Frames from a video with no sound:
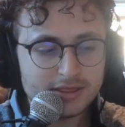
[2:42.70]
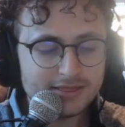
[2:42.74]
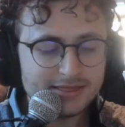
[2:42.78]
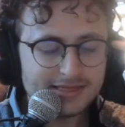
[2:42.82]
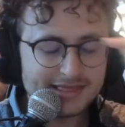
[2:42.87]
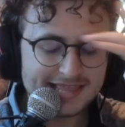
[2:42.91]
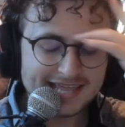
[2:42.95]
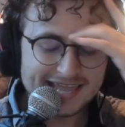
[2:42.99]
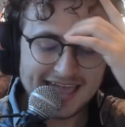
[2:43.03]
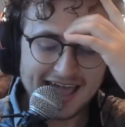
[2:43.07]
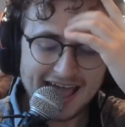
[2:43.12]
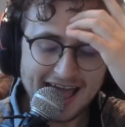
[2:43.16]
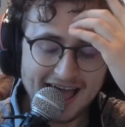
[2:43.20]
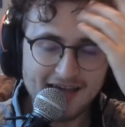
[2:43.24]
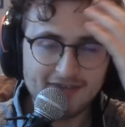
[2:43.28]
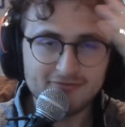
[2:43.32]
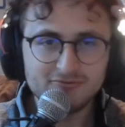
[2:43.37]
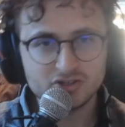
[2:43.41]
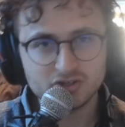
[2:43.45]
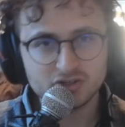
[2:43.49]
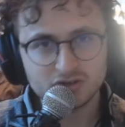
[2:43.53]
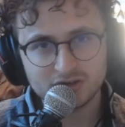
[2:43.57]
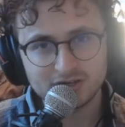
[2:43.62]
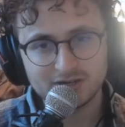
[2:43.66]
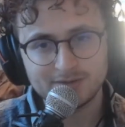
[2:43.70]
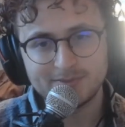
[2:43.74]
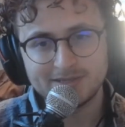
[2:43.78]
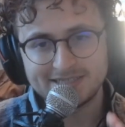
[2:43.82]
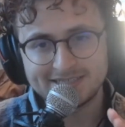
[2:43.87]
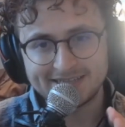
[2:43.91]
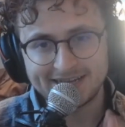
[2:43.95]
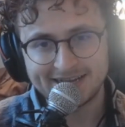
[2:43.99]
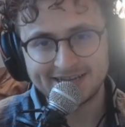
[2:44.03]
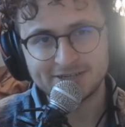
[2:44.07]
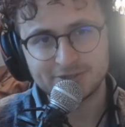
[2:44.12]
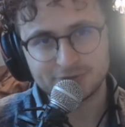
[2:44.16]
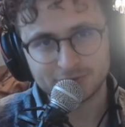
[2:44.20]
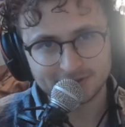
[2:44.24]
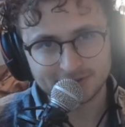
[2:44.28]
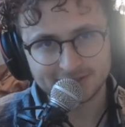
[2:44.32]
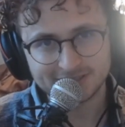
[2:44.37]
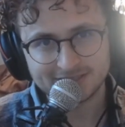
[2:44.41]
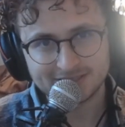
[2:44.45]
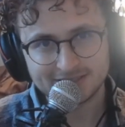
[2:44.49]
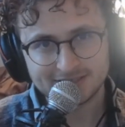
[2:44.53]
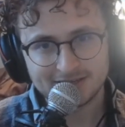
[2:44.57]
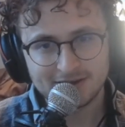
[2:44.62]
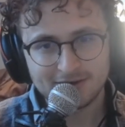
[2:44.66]
the Cavs are going to be
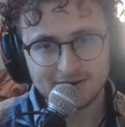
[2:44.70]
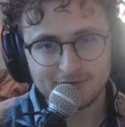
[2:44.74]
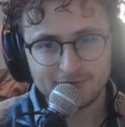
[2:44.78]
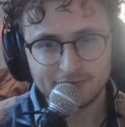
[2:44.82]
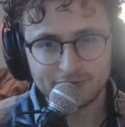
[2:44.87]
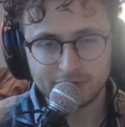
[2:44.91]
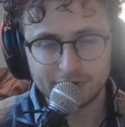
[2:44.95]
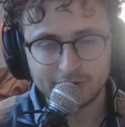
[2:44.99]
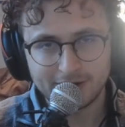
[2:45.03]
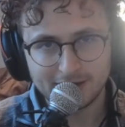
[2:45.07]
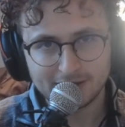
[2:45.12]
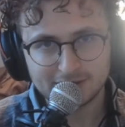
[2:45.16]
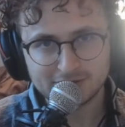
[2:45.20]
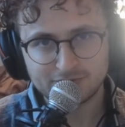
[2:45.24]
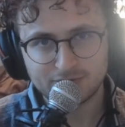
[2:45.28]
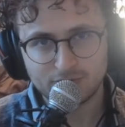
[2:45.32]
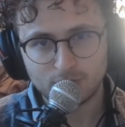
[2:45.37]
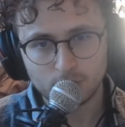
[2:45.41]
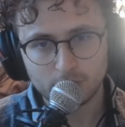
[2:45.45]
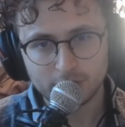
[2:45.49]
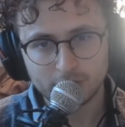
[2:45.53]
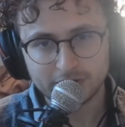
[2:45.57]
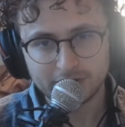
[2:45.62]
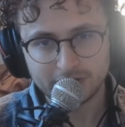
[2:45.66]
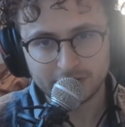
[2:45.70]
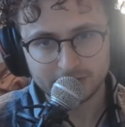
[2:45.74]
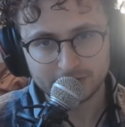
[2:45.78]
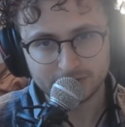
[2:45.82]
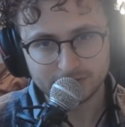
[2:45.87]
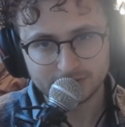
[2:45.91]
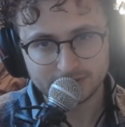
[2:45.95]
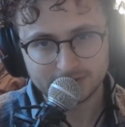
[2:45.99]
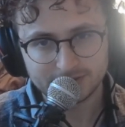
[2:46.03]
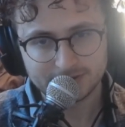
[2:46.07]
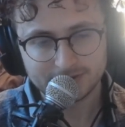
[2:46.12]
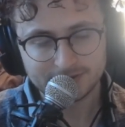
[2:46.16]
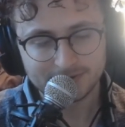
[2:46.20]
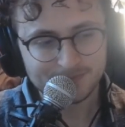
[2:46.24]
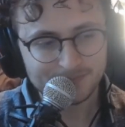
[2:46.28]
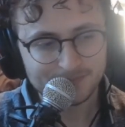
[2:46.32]
dangerous for the next 4 years.